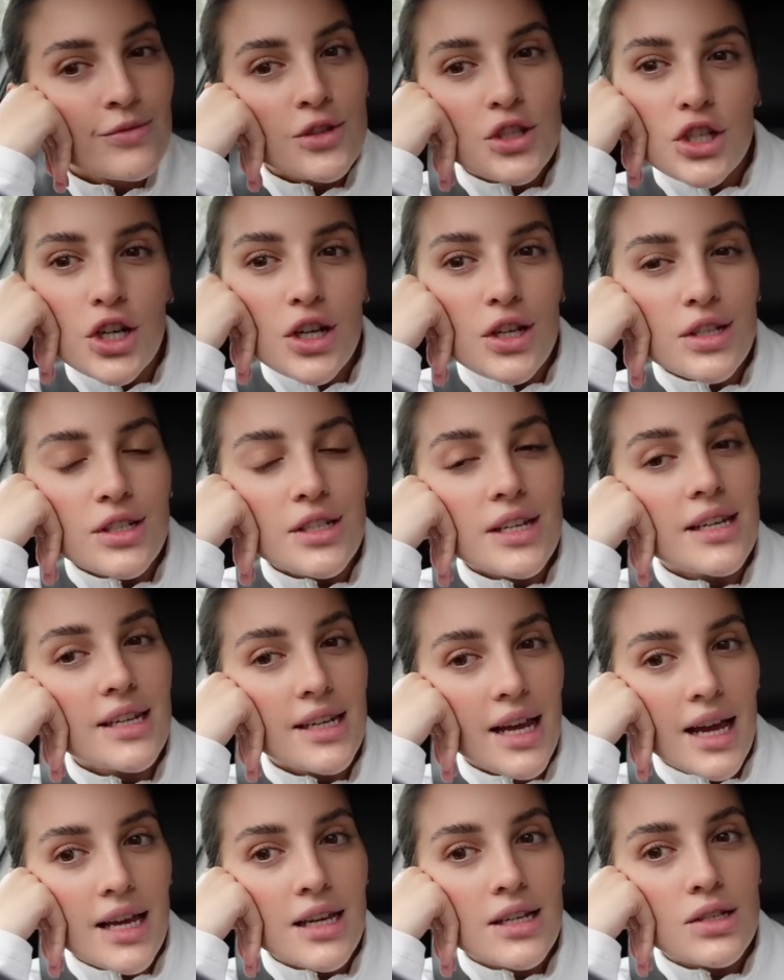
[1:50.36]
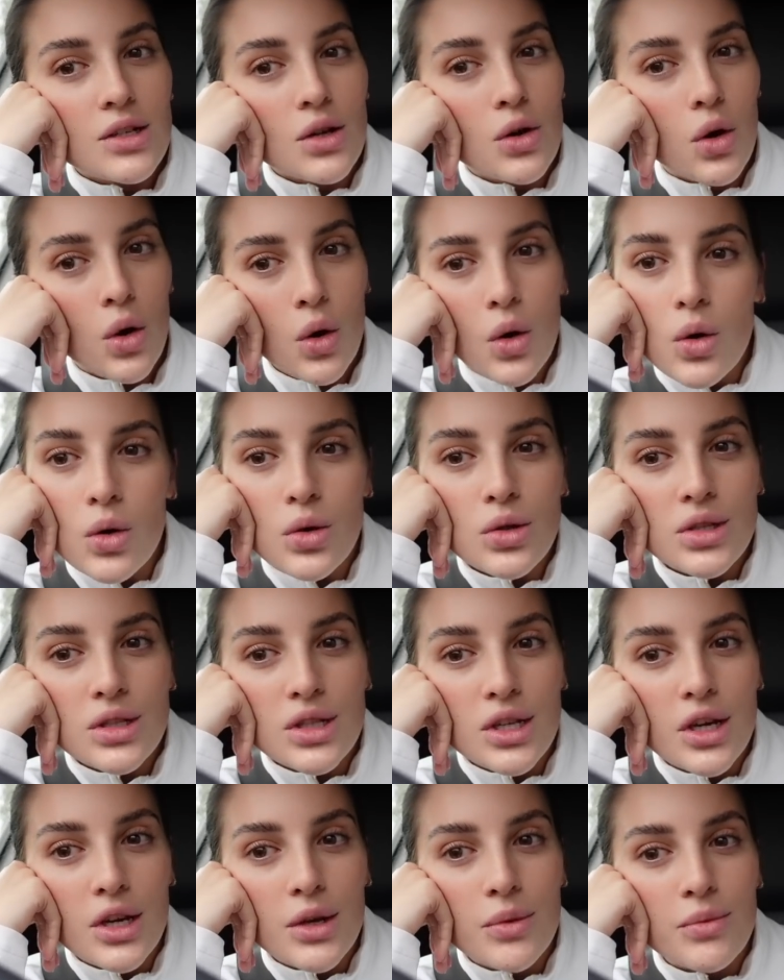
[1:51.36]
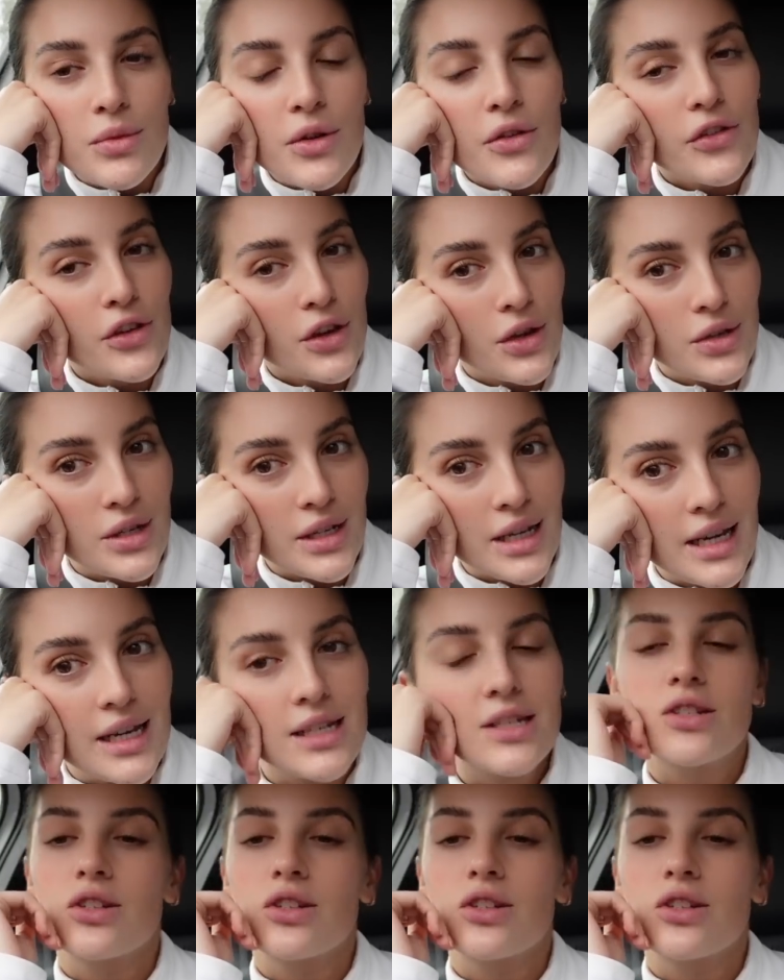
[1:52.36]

Just a nice, wholesome few days.